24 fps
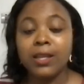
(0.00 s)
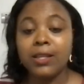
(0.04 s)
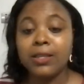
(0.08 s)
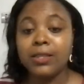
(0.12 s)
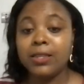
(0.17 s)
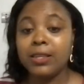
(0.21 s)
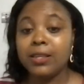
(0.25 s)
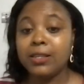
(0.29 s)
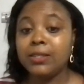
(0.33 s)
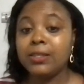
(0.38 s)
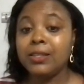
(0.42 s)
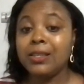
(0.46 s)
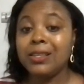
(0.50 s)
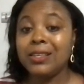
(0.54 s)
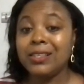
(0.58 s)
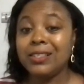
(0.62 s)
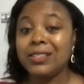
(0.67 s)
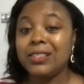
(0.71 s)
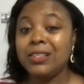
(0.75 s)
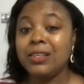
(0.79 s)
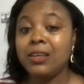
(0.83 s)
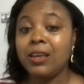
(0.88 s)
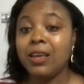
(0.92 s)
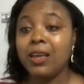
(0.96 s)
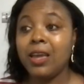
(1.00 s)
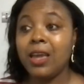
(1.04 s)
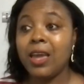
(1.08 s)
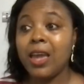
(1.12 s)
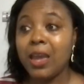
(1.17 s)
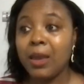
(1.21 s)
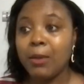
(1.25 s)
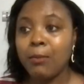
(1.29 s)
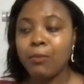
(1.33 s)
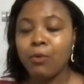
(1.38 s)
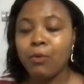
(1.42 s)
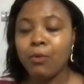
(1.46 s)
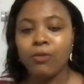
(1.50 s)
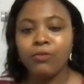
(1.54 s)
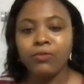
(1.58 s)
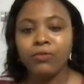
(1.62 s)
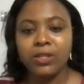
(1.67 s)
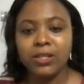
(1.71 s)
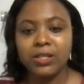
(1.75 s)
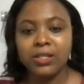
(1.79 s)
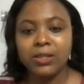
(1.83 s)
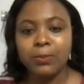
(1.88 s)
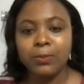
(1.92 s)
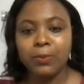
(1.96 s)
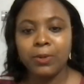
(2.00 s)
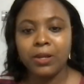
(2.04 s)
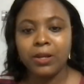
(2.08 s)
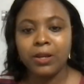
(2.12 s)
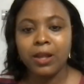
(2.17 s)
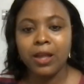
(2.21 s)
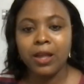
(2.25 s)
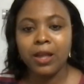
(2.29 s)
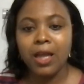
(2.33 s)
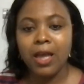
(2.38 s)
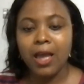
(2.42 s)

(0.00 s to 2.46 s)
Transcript: And this is the aim of discipline.